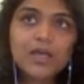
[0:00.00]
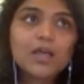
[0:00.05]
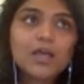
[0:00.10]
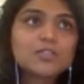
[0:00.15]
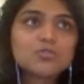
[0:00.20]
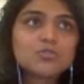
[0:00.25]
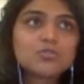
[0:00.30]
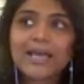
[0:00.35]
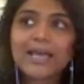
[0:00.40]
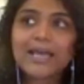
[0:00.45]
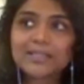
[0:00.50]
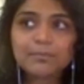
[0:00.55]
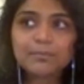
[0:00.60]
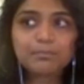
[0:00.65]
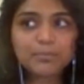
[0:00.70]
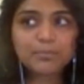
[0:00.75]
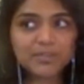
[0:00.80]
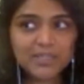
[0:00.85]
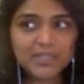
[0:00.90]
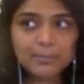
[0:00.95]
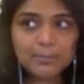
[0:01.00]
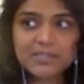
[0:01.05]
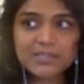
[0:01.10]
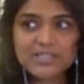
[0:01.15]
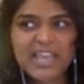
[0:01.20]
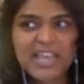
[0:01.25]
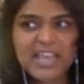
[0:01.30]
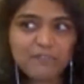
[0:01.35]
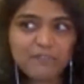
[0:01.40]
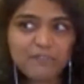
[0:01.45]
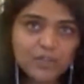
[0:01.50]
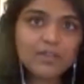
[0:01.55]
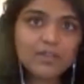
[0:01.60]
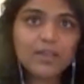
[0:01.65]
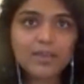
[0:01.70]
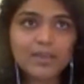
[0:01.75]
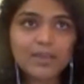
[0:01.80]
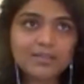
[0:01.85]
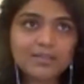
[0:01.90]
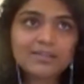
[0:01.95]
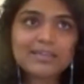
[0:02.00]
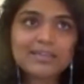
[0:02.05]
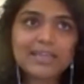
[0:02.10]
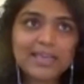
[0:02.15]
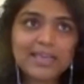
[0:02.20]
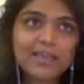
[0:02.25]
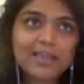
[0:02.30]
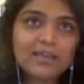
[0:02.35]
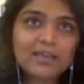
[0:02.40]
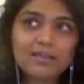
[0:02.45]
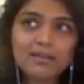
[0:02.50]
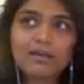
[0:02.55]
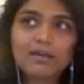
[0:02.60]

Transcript: So I think pretty much everything in the day,